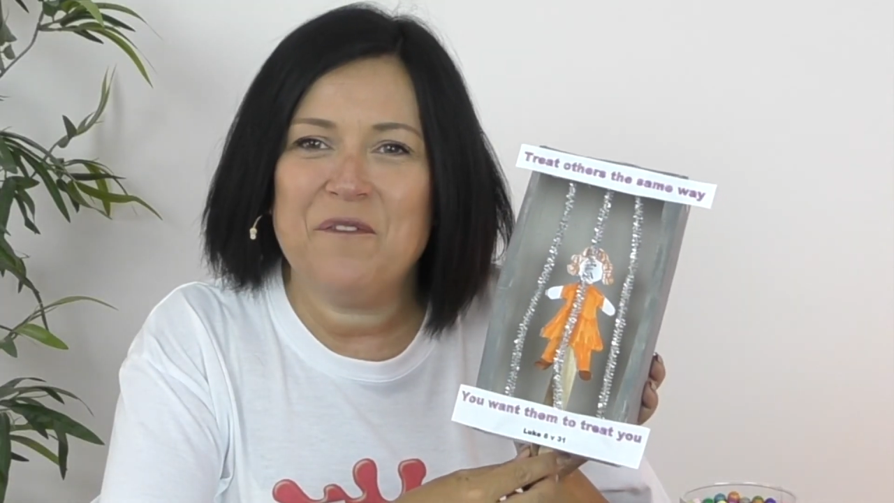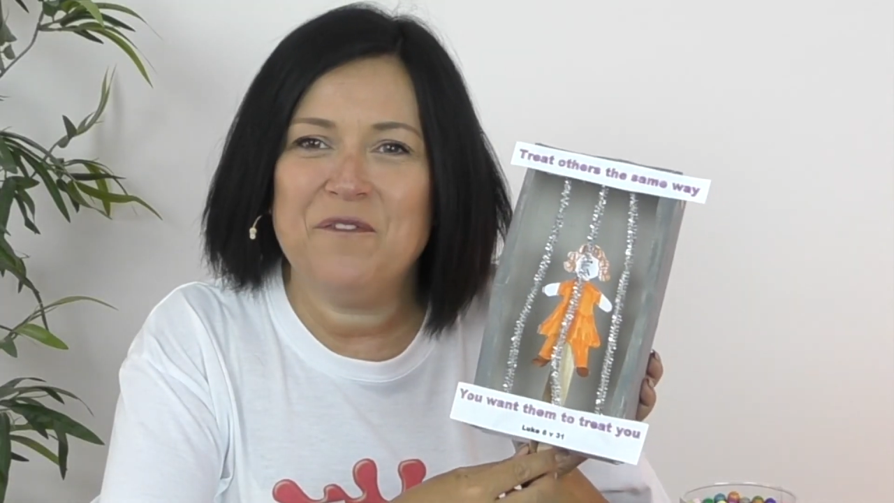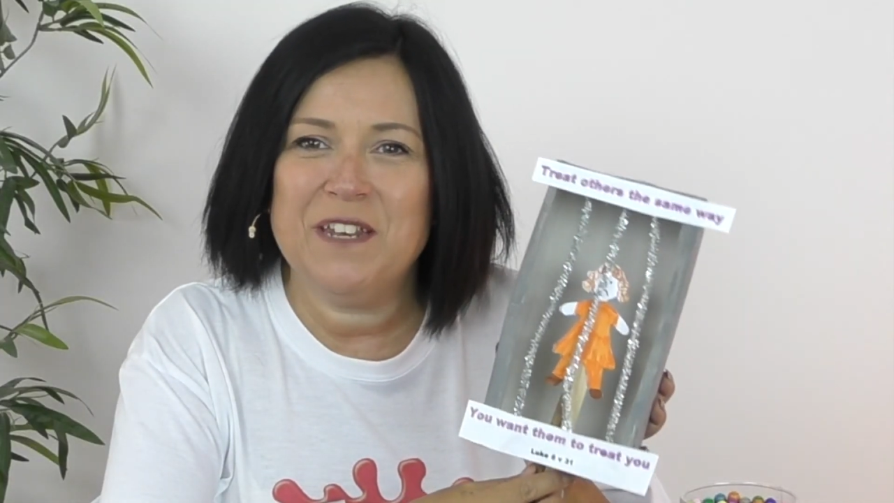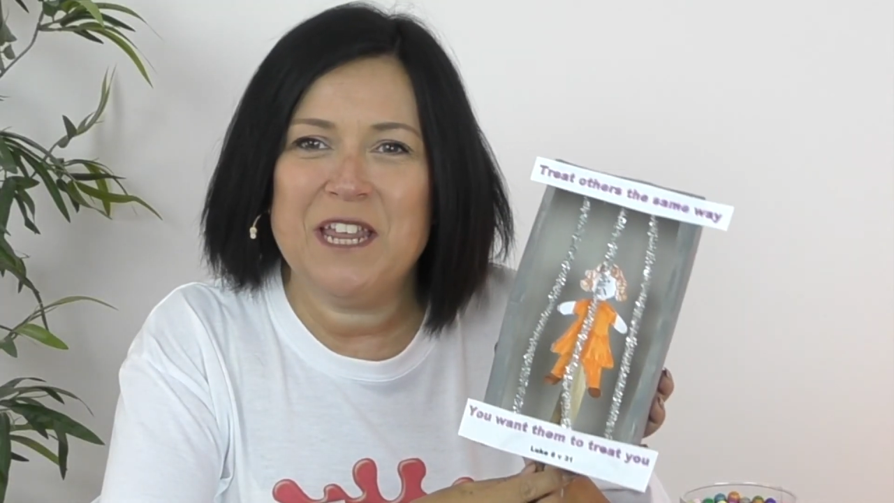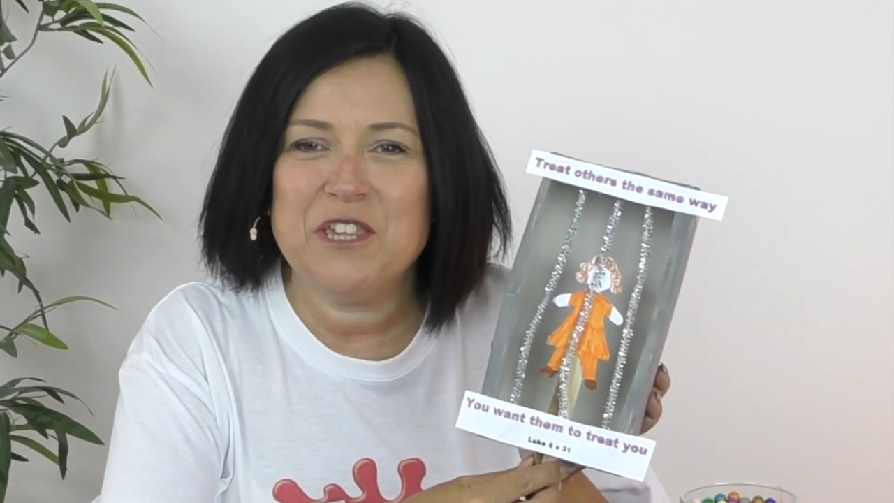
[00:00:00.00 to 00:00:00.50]

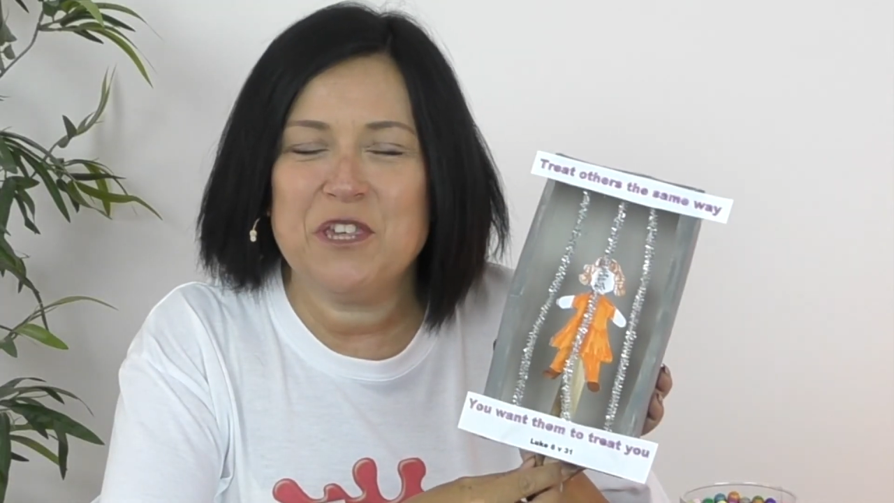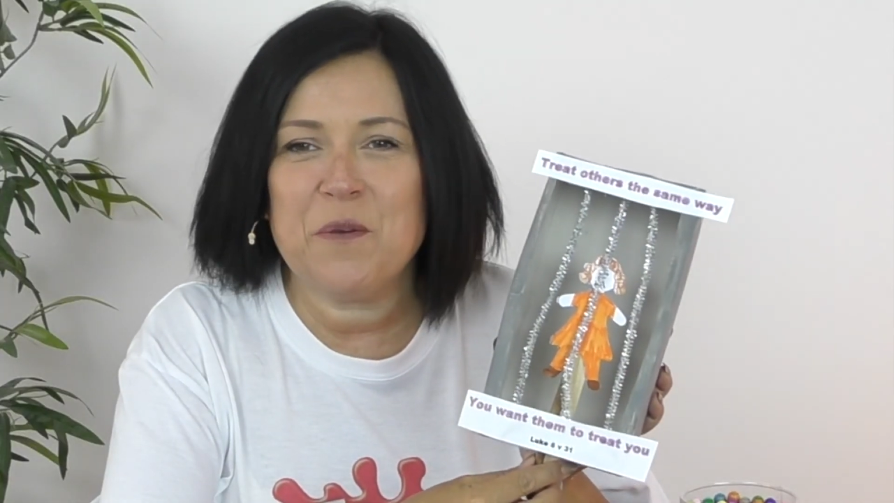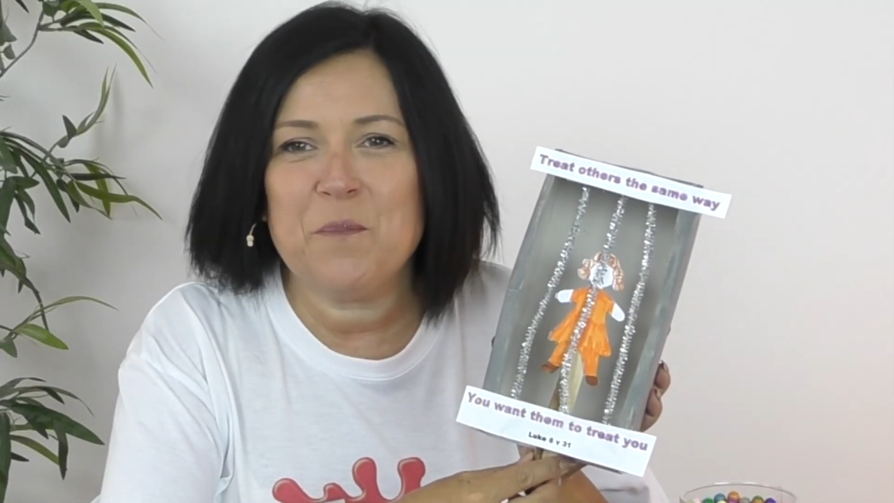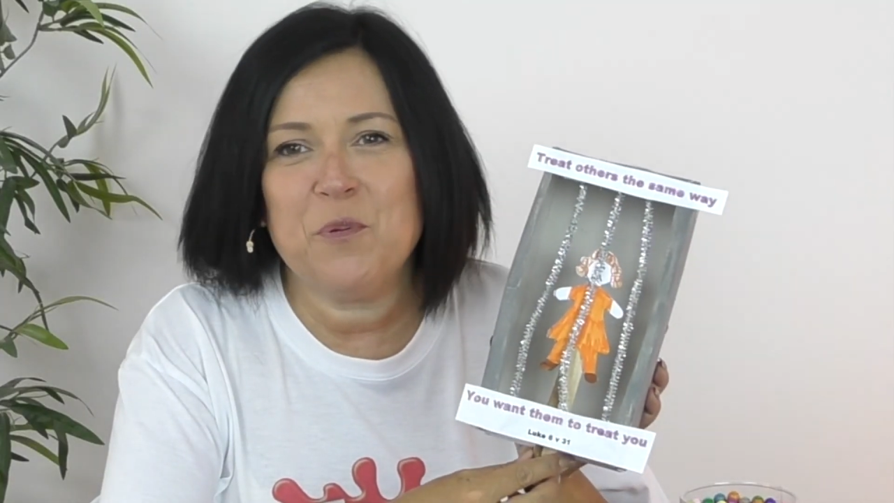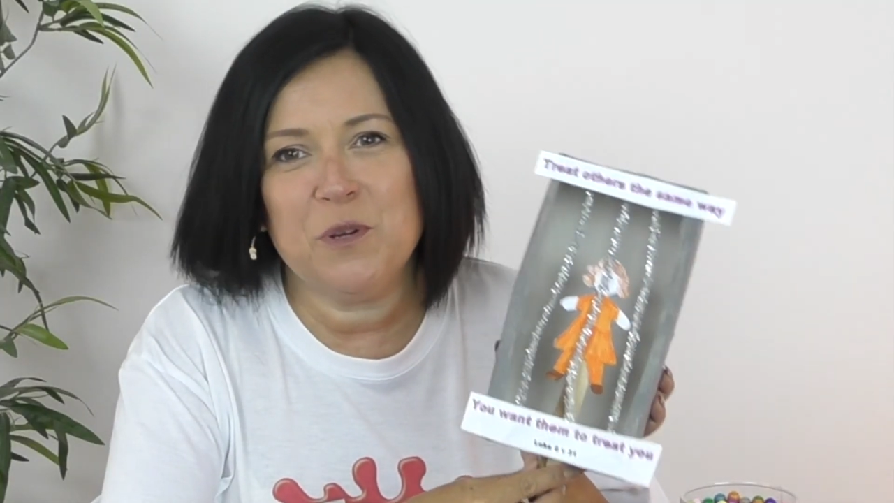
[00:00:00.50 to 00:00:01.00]
finished
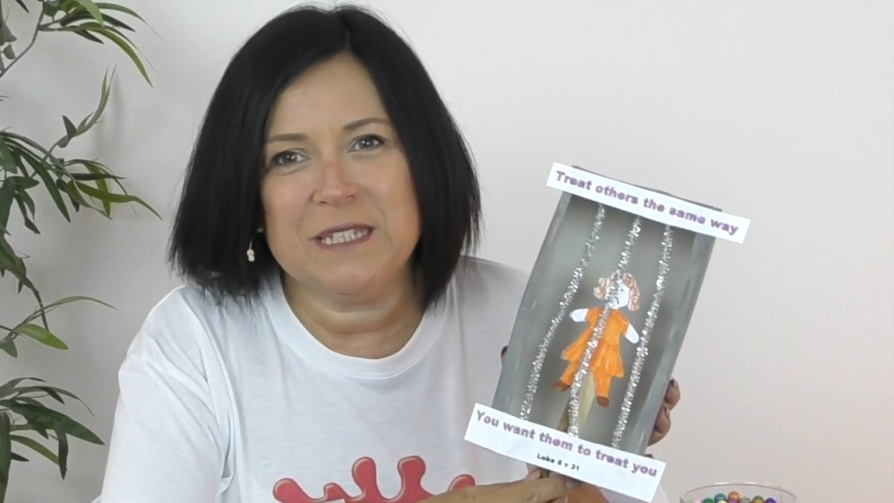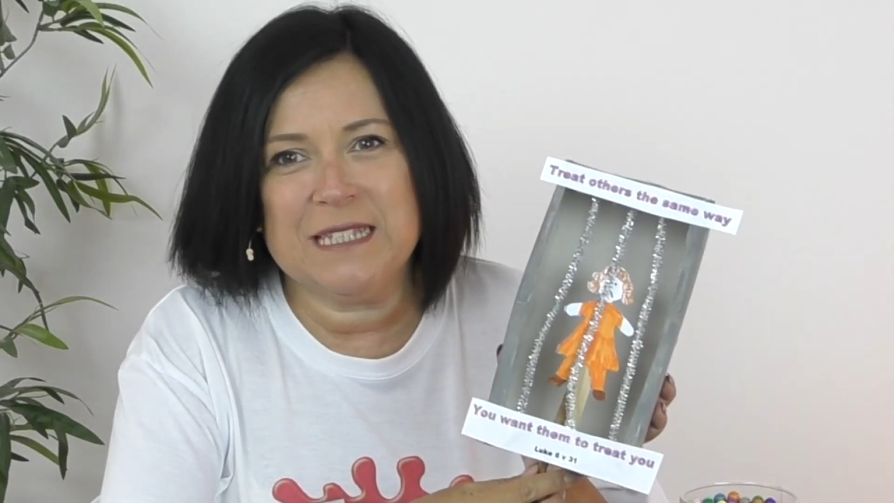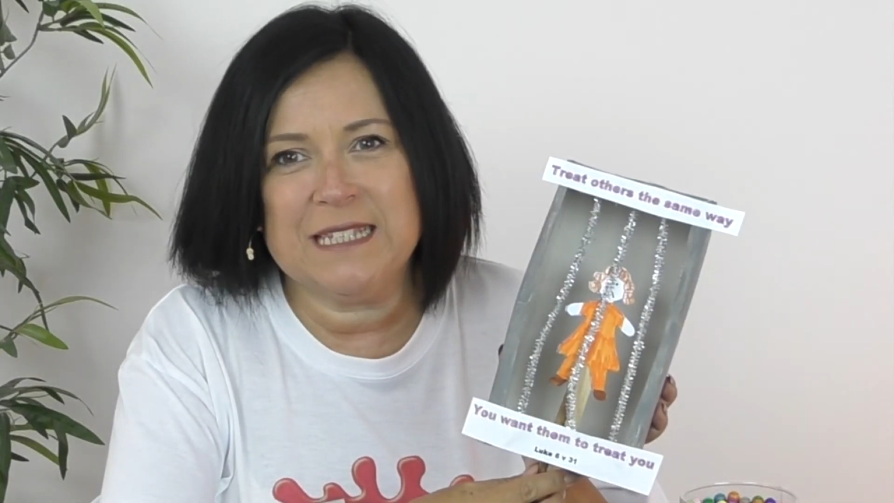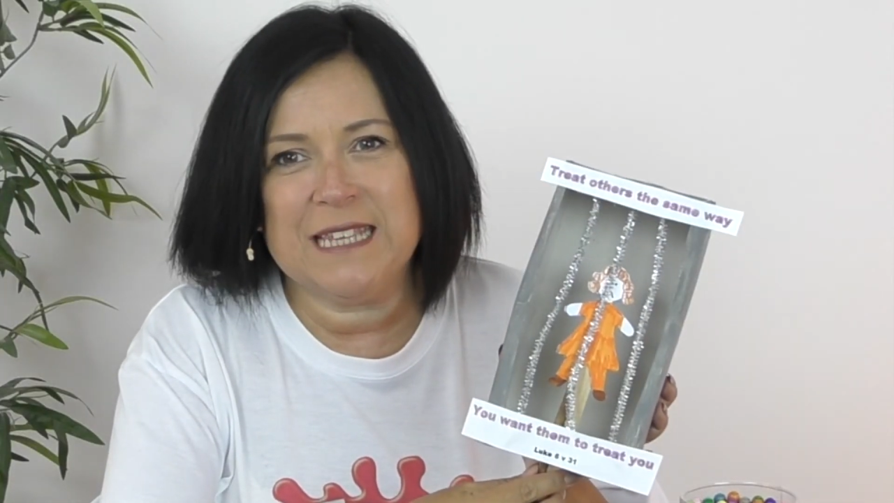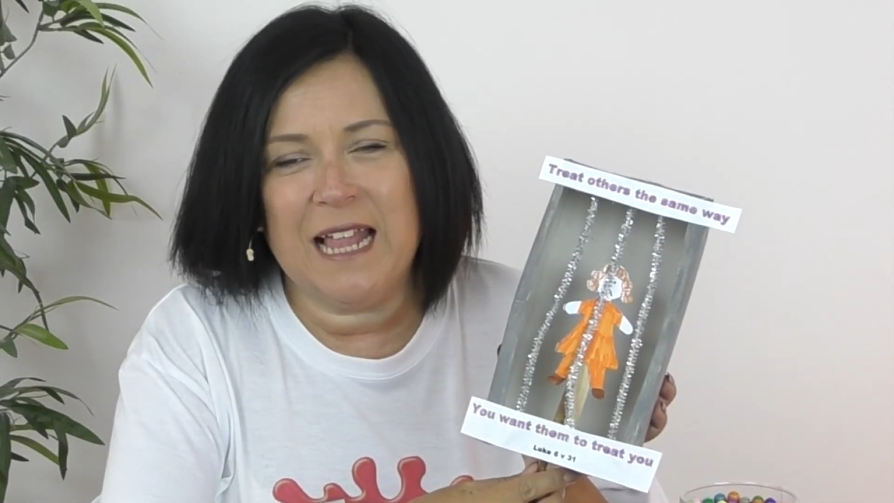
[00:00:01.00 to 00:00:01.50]

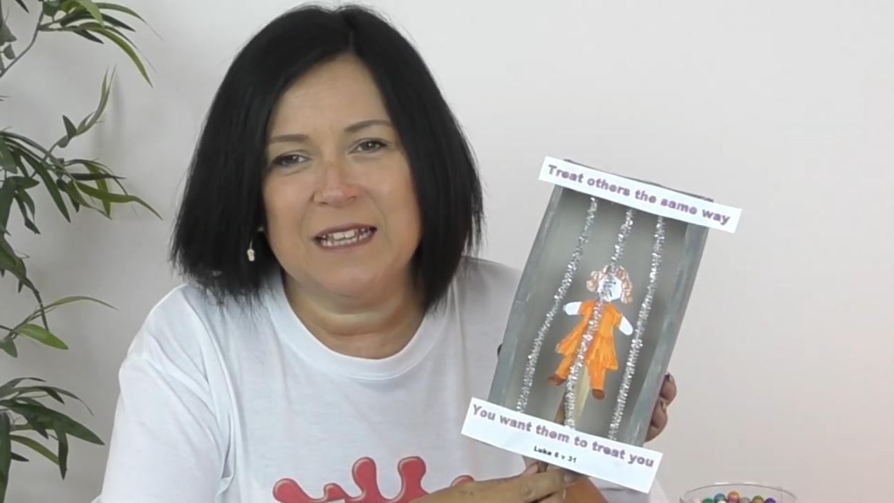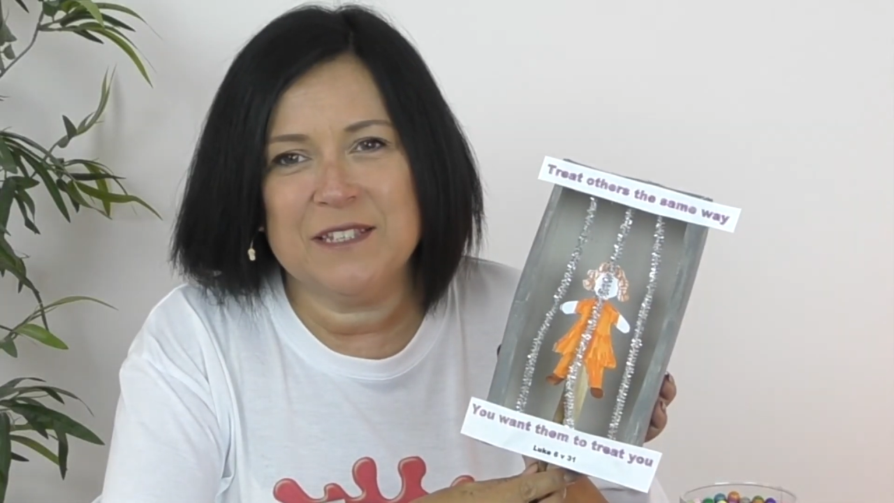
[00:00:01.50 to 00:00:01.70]
prison cell.